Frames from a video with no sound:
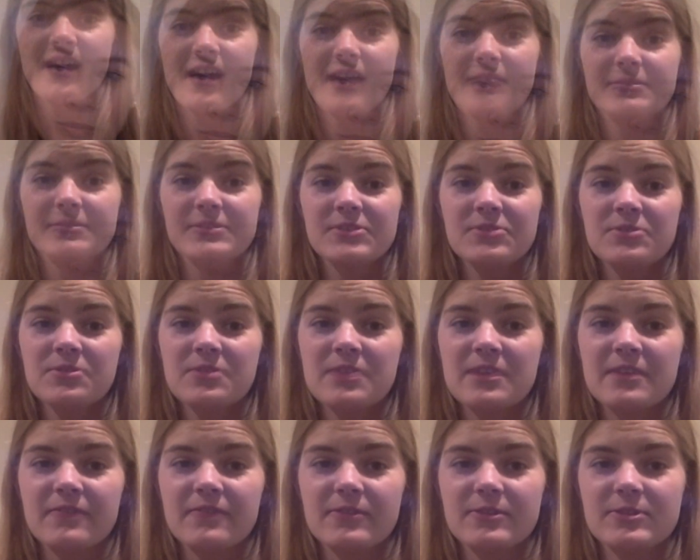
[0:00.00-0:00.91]
I'm so
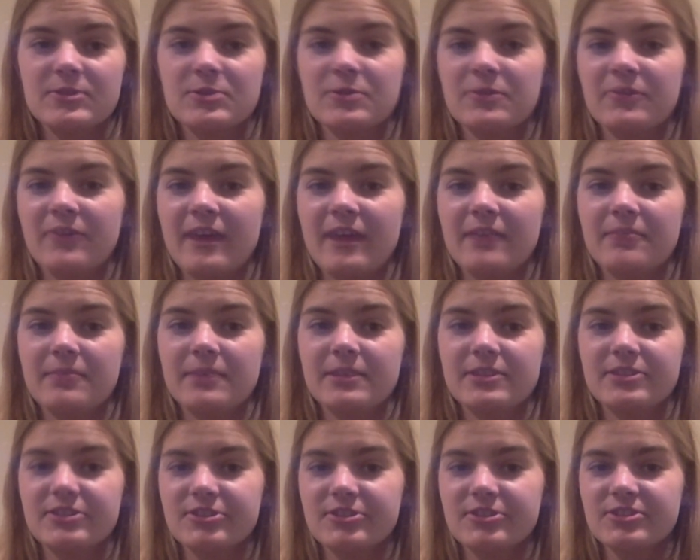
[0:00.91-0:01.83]
thankful to have had my
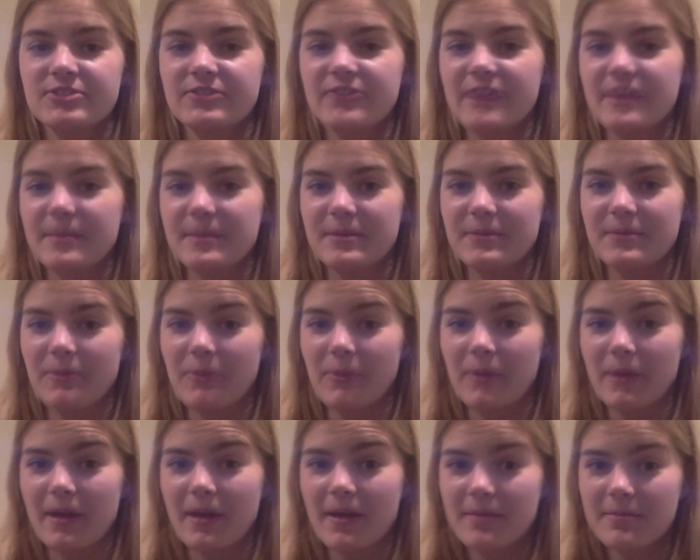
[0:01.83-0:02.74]
church family growing
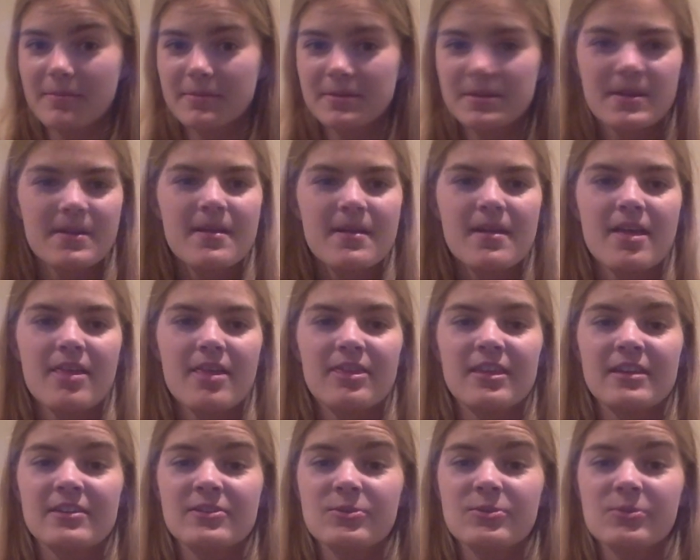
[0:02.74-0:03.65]
up.
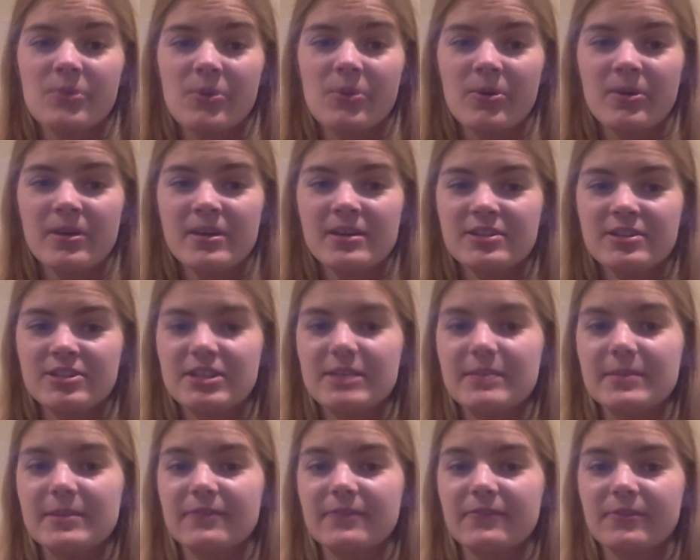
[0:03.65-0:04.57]
Thank you, Lori and
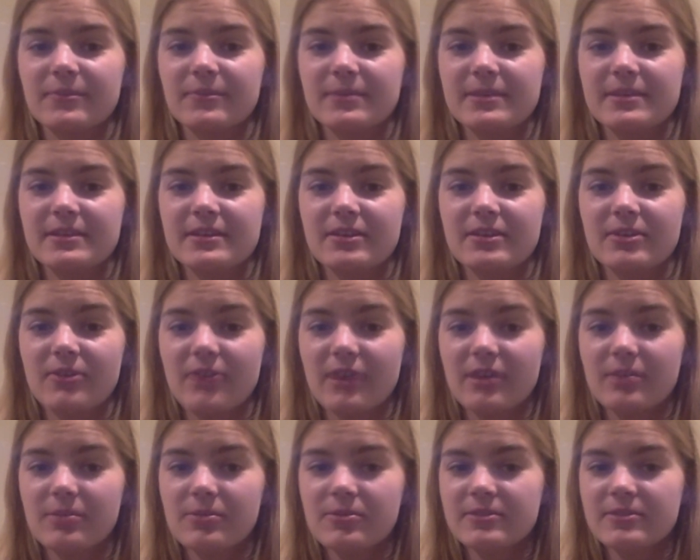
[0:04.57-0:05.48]
Jimmy, for being
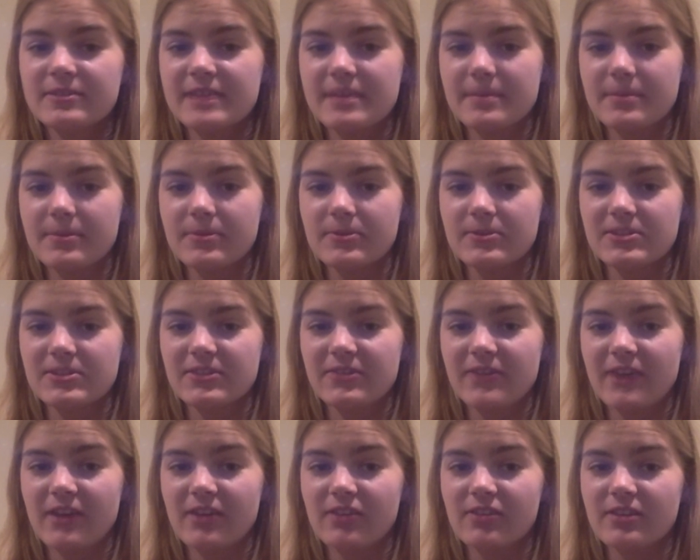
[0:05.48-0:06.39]
incredible examples of
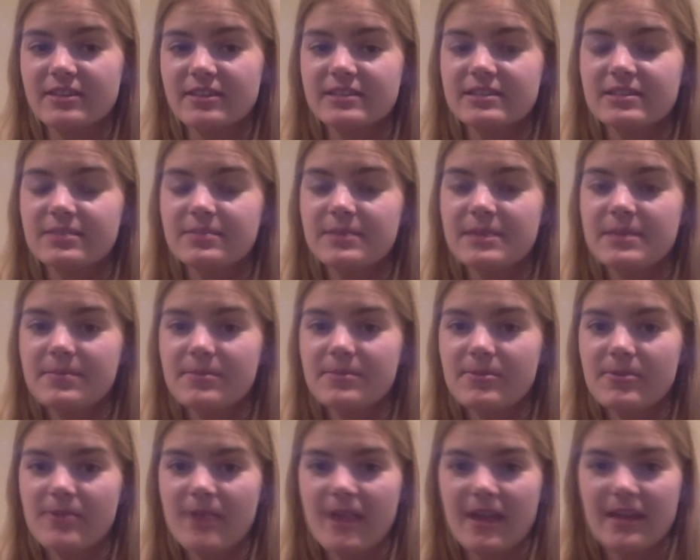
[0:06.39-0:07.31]
how to listen to
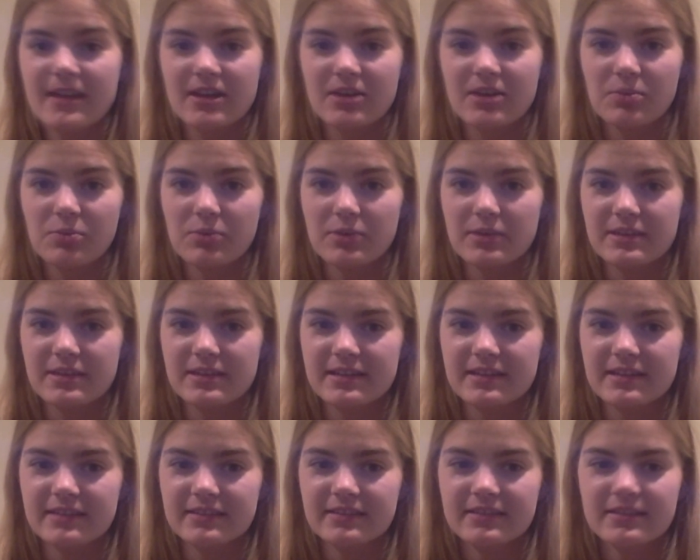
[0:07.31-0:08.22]
people and help when
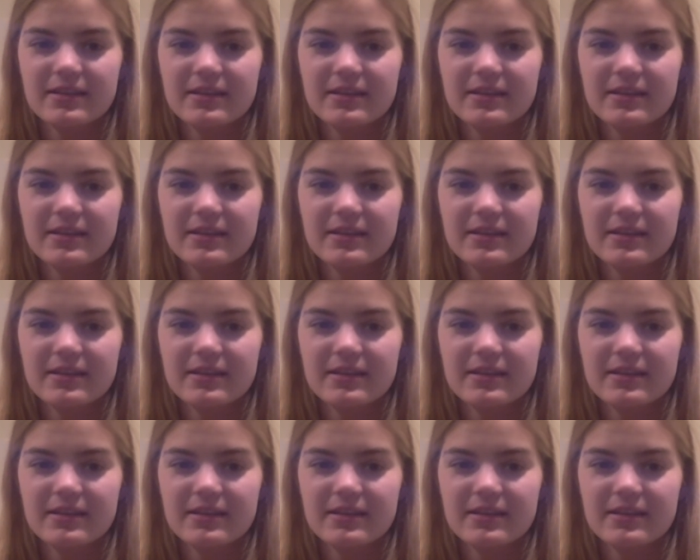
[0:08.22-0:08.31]
needed.